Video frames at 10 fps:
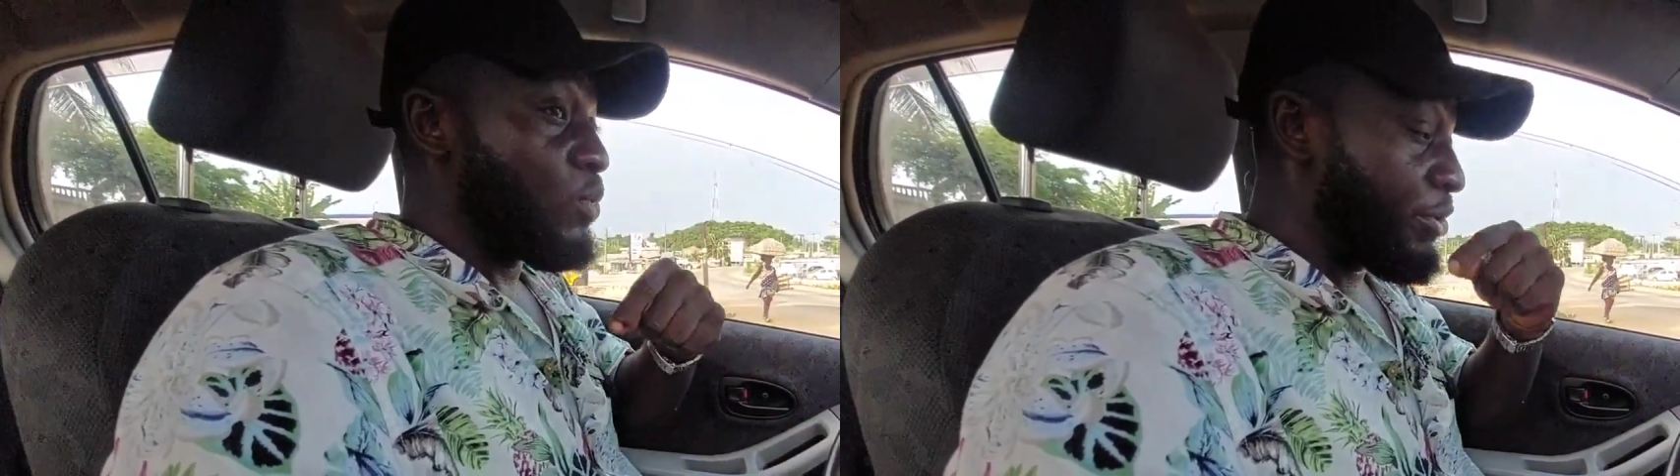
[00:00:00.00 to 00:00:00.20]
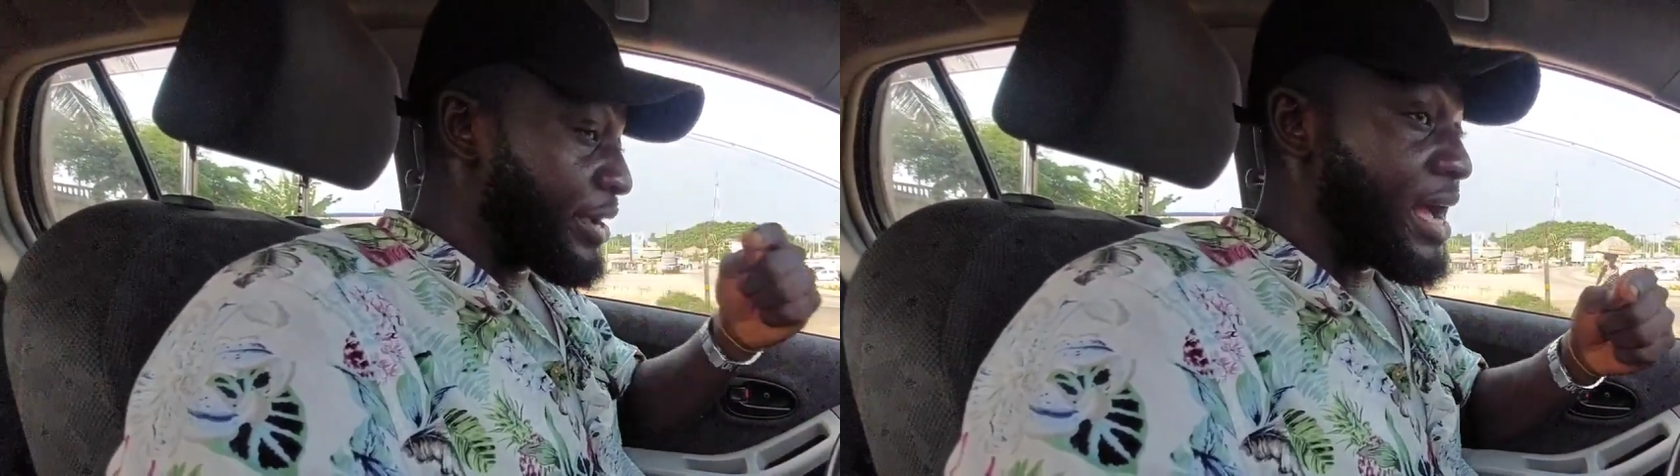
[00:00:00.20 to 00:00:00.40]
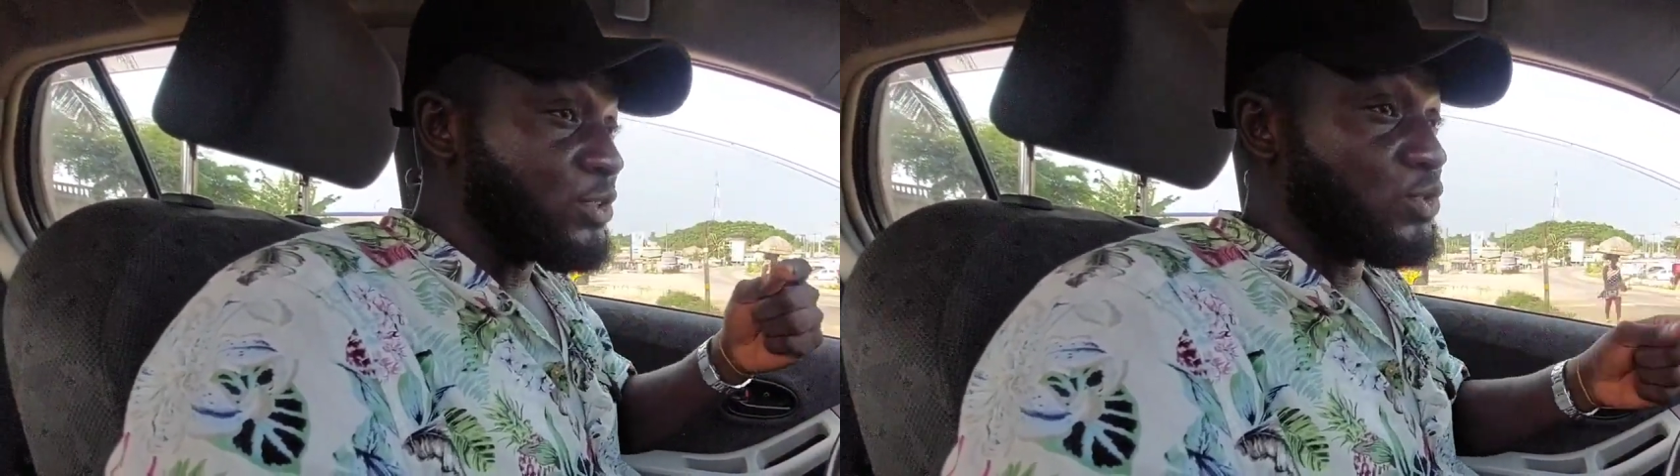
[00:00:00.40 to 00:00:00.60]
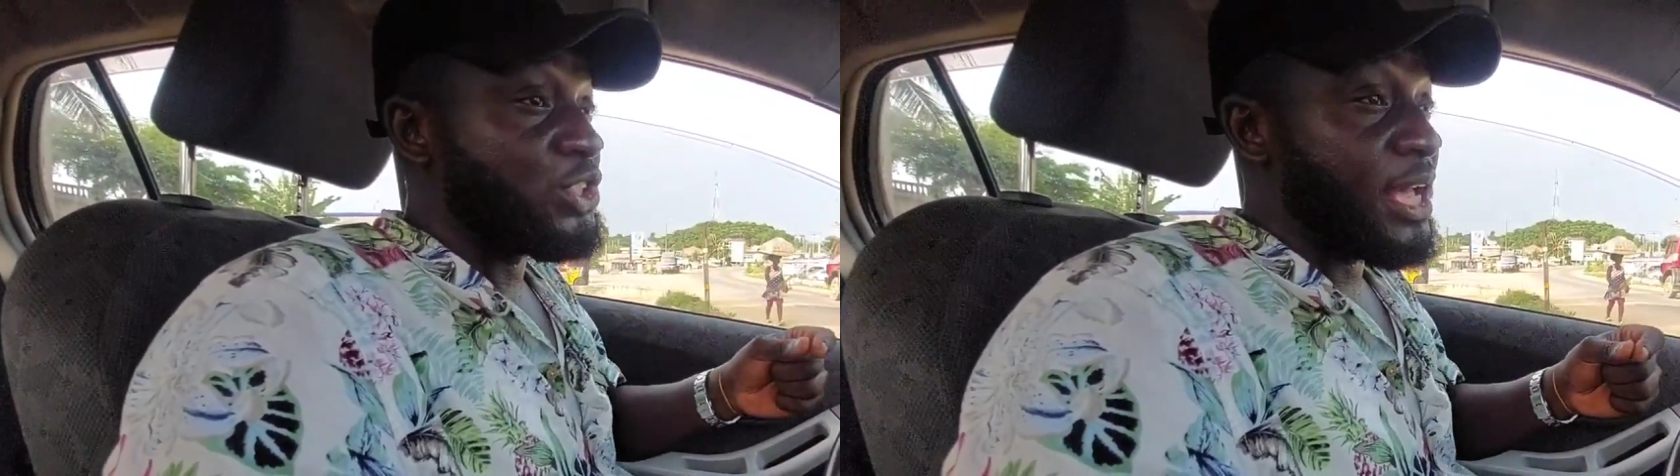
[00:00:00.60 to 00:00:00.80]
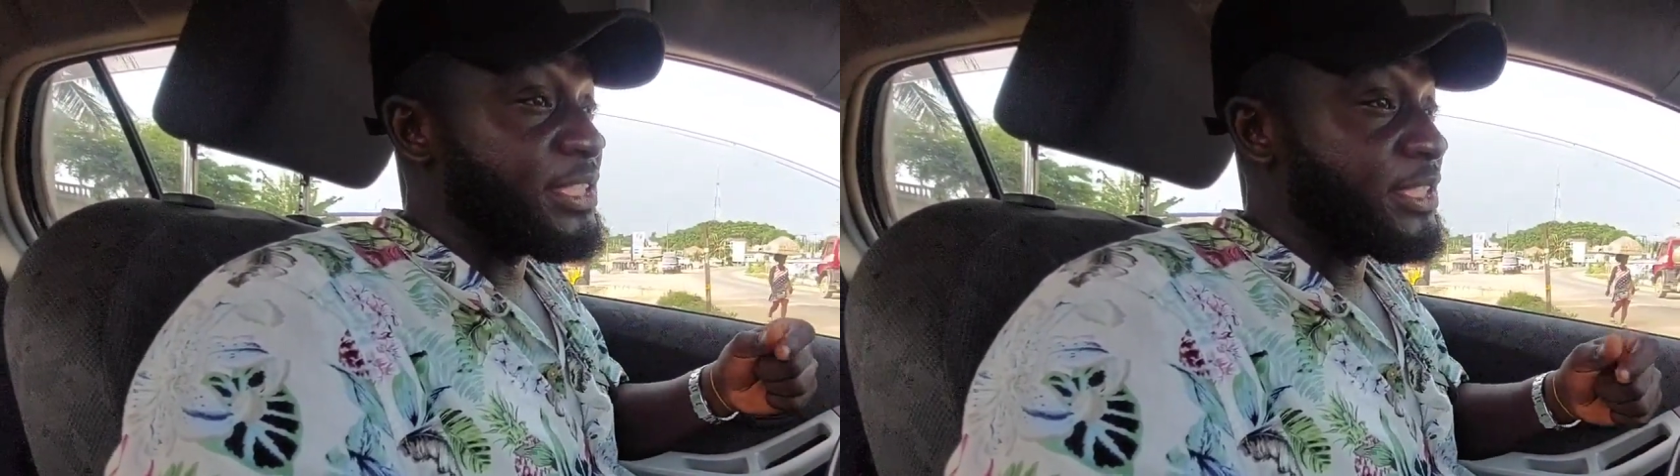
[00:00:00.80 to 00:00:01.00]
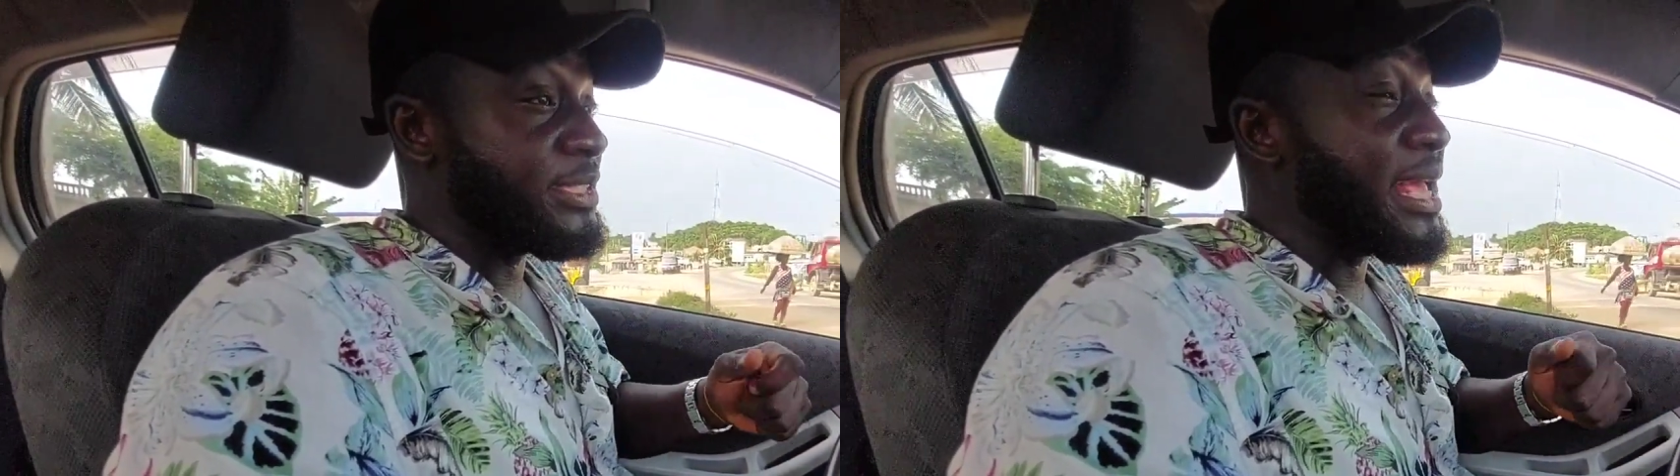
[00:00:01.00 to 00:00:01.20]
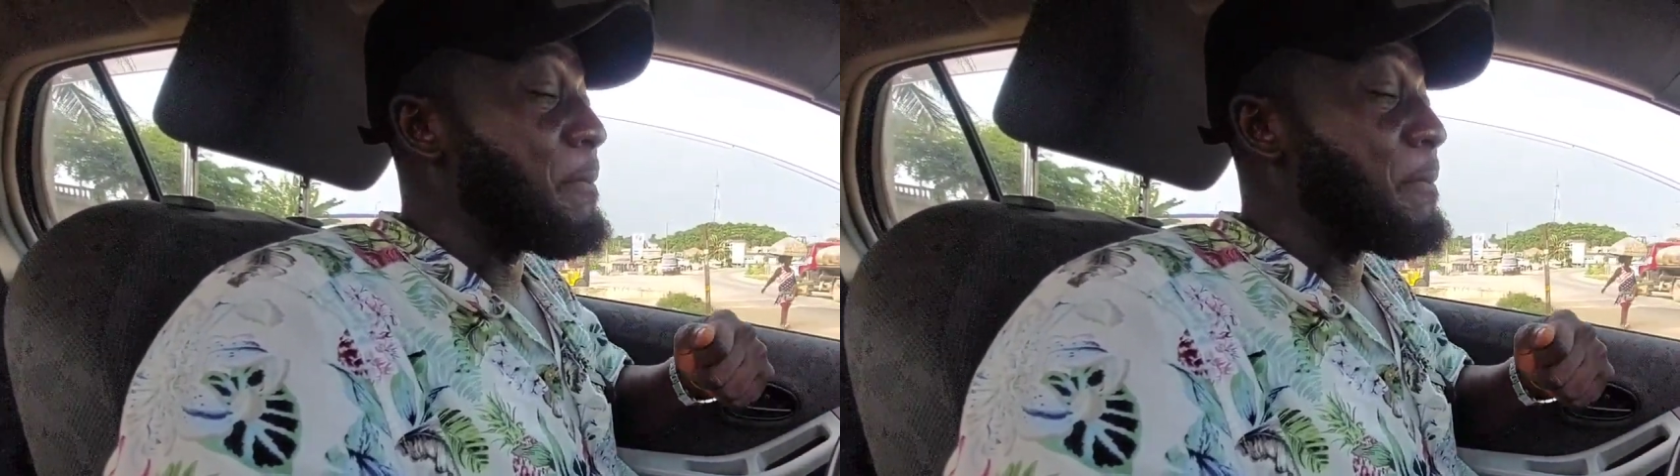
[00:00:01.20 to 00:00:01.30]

with regards to sanction.